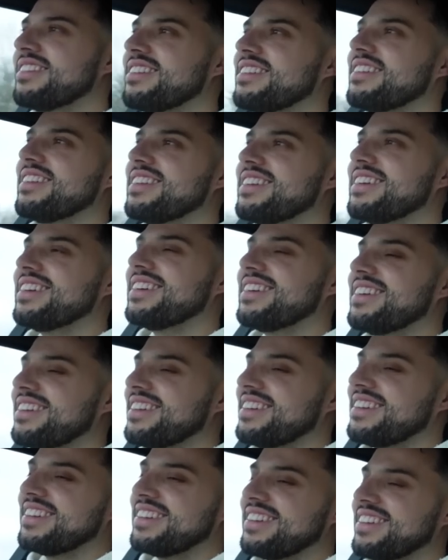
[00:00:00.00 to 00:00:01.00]
No,
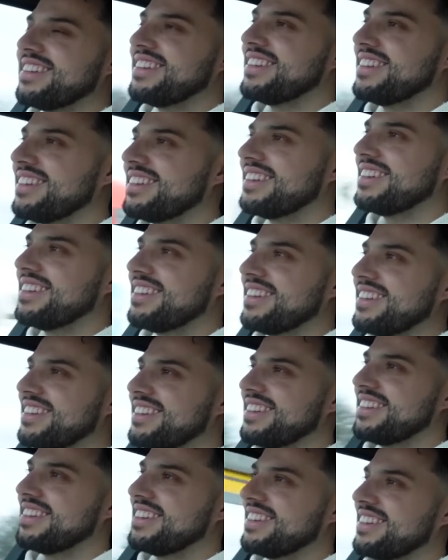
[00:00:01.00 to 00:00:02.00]
that's entirely the
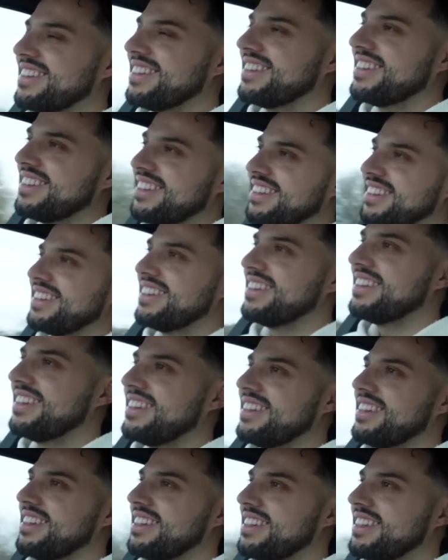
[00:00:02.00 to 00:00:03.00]
wrong way of
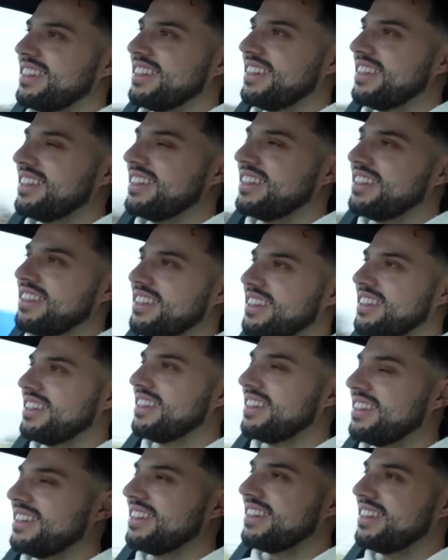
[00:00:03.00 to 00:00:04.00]
thinking. Have I not taught you
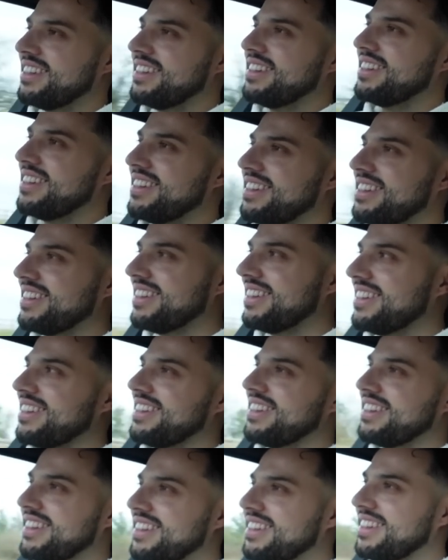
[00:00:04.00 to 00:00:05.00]
anything in the last
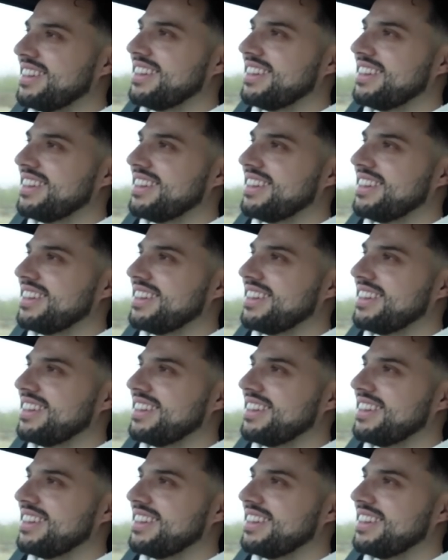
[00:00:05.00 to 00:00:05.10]
nine